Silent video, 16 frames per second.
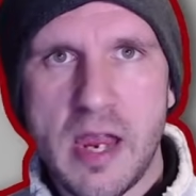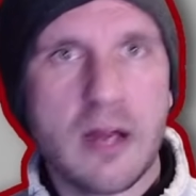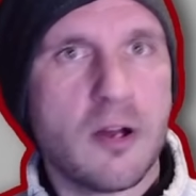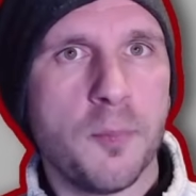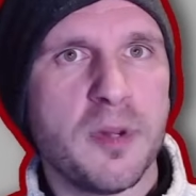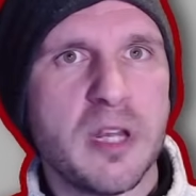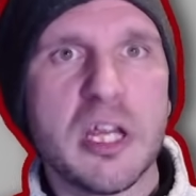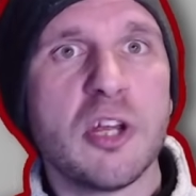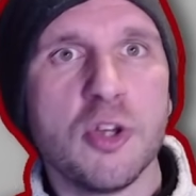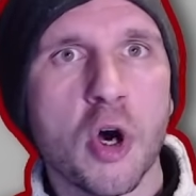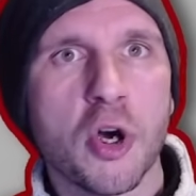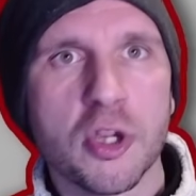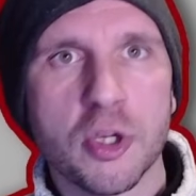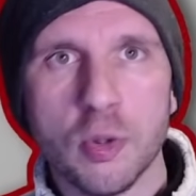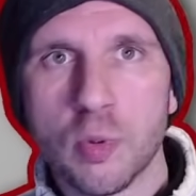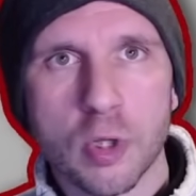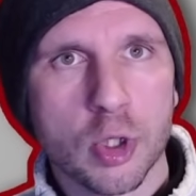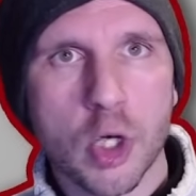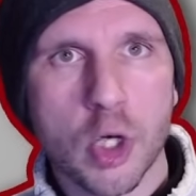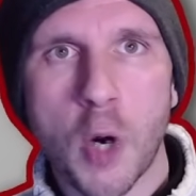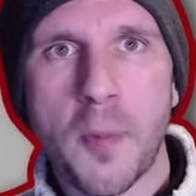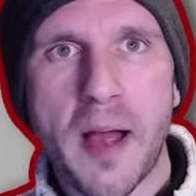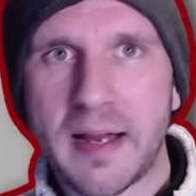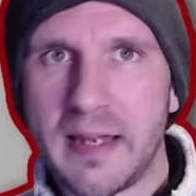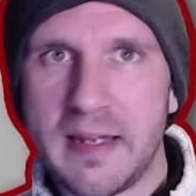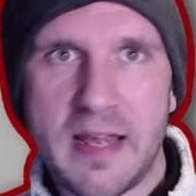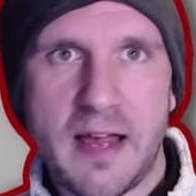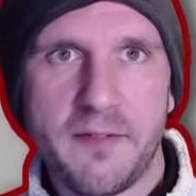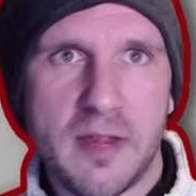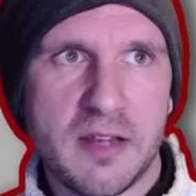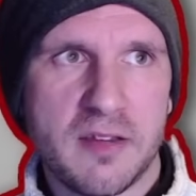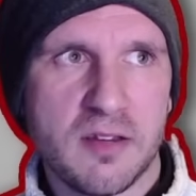completely ignore you, go back
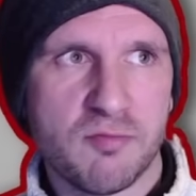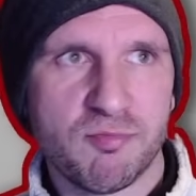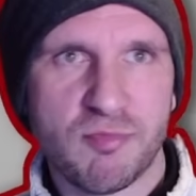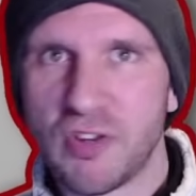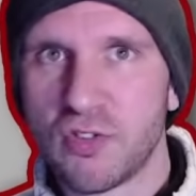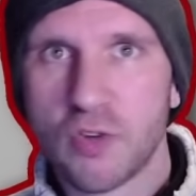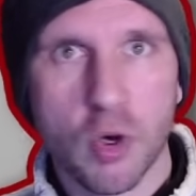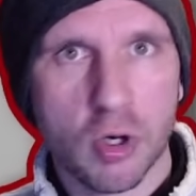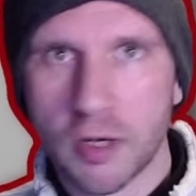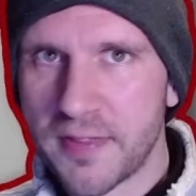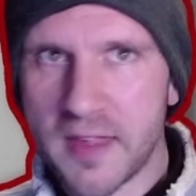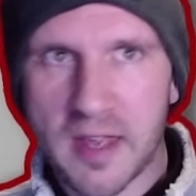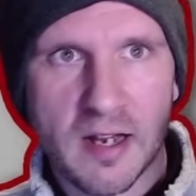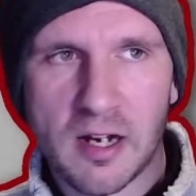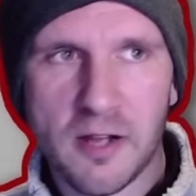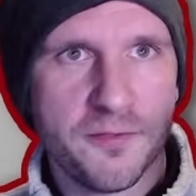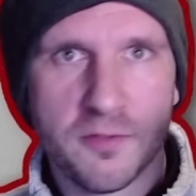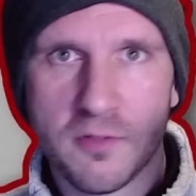and restore their health